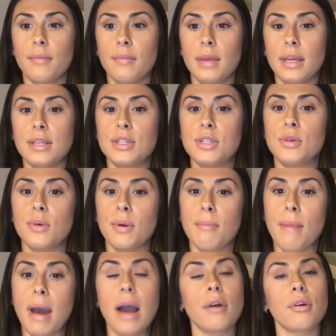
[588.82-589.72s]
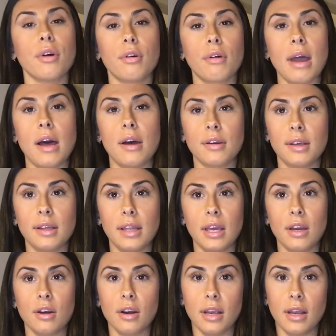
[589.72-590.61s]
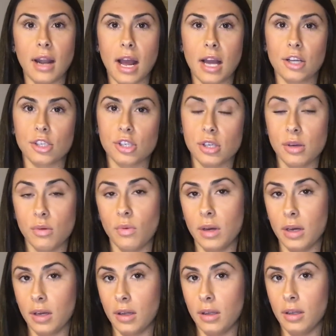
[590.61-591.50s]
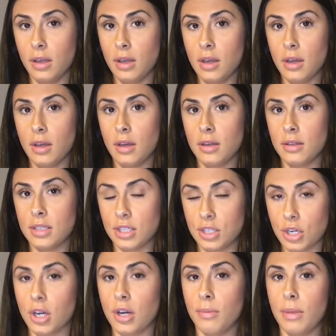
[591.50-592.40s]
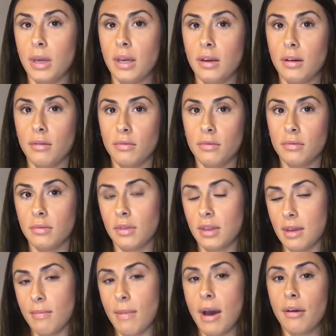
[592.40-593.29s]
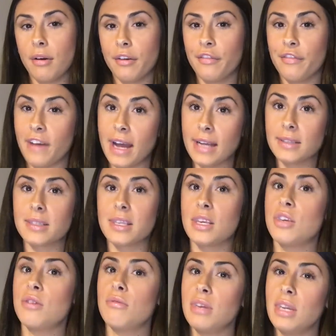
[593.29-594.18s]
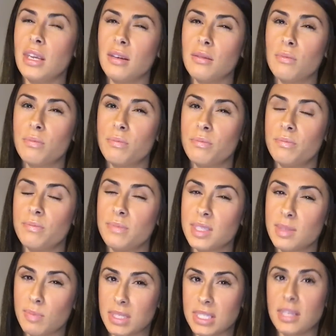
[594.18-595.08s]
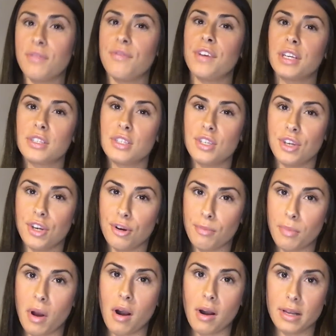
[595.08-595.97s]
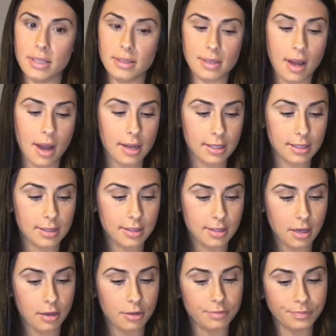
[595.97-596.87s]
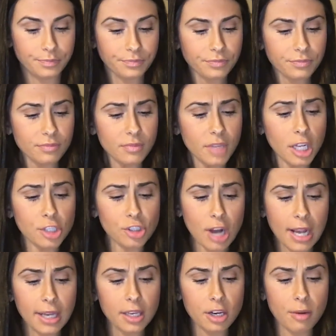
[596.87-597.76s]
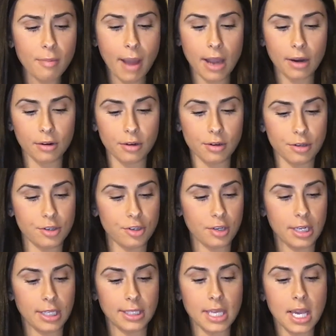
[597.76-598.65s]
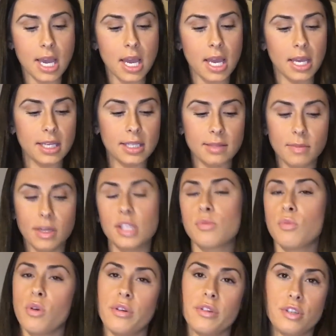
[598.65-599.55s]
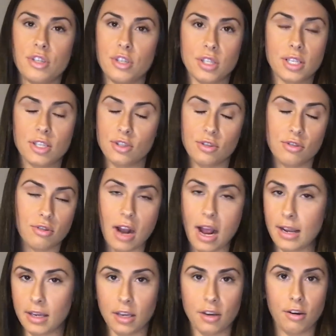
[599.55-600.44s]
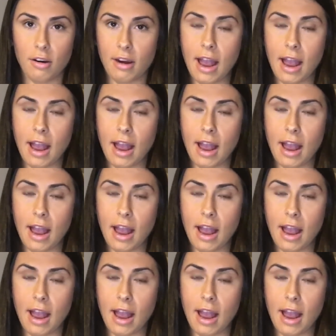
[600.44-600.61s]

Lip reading: into a macro calculator, it actually will determine the amount of fats that you need specific to your body size. So Tracking your macronutrients is much more than just tracking your